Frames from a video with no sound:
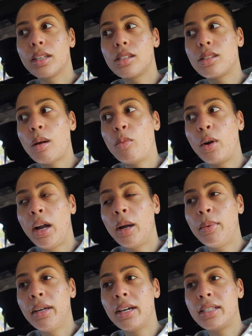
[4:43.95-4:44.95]

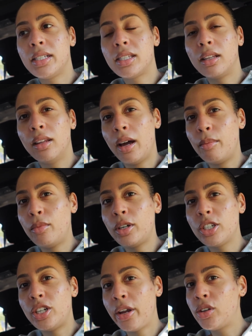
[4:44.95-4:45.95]
somewhere, because it's a lot
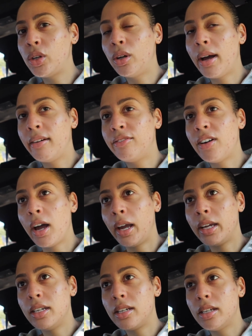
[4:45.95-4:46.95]
more gentle, I
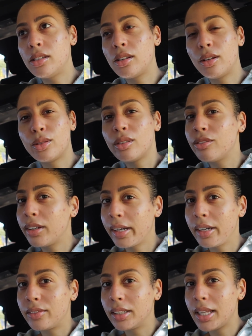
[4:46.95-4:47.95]
find. It's also
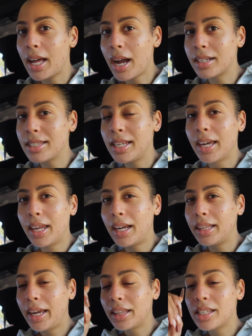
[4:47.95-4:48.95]
very relaxing, and I
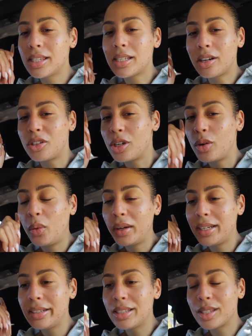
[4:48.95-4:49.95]
like the suction
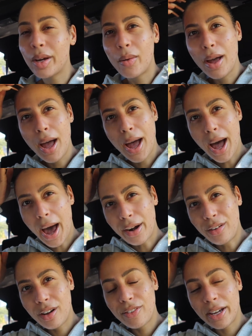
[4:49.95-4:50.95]
noise. So I
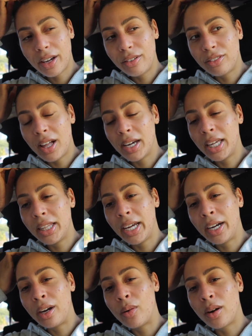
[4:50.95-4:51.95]
don't know if I can vlog in
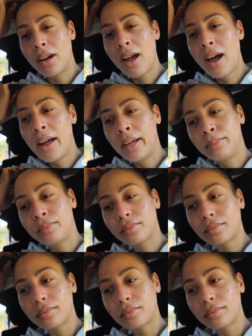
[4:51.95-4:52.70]
there or not.